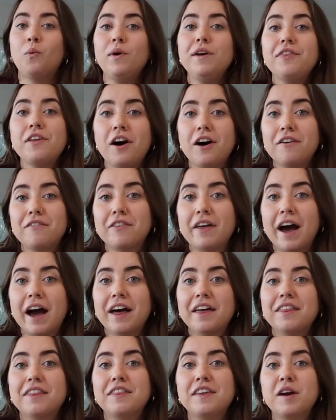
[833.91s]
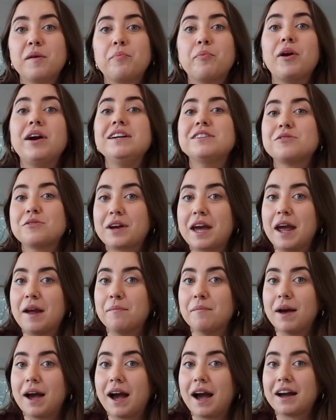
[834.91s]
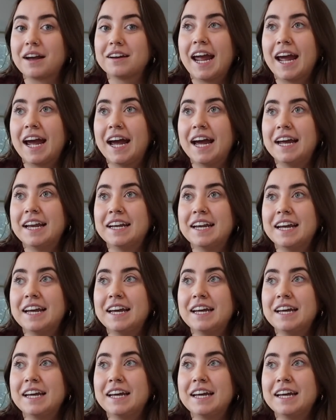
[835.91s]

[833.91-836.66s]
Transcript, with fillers: With all of that, the appraisal came back and